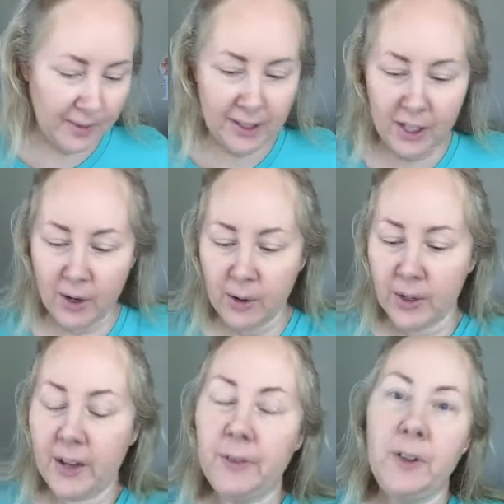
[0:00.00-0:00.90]

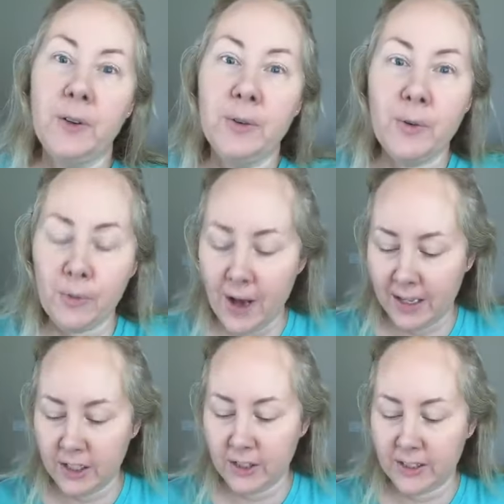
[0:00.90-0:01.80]
So if you
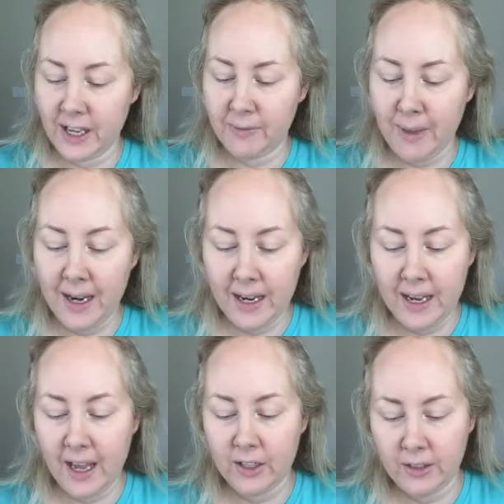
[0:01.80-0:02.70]
want to save
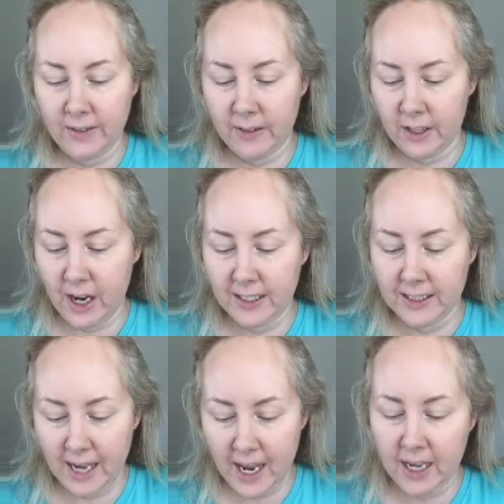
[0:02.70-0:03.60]
money and you live in the United
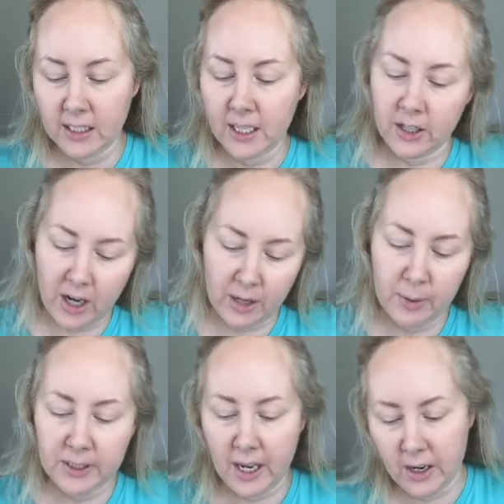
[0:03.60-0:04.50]
States and you're not a
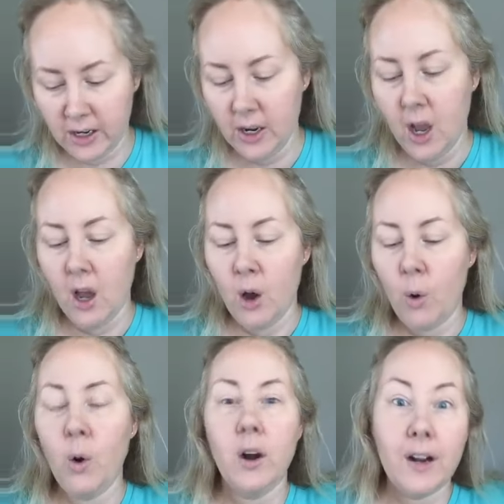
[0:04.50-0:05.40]
presenter,
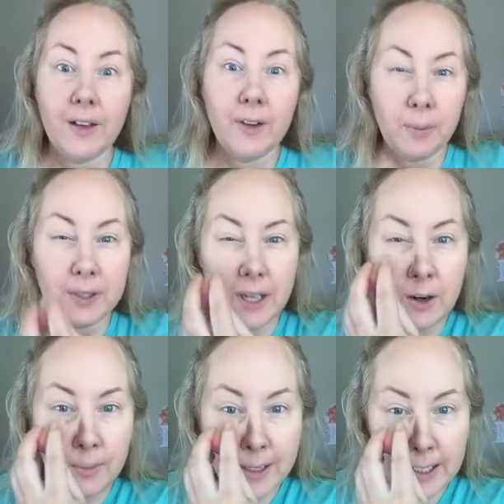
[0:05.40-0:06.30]
or if you're a
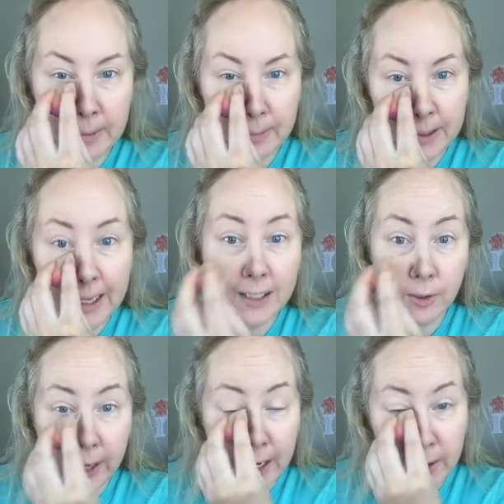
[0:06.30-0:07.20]
presenter on my team, that's
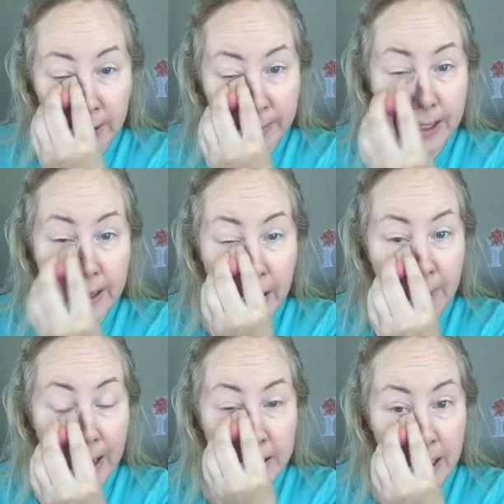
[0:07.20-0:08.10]
okay, you can be in there.
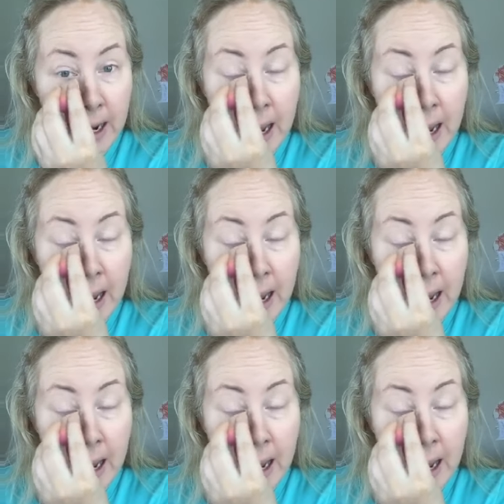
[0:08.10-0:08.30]
But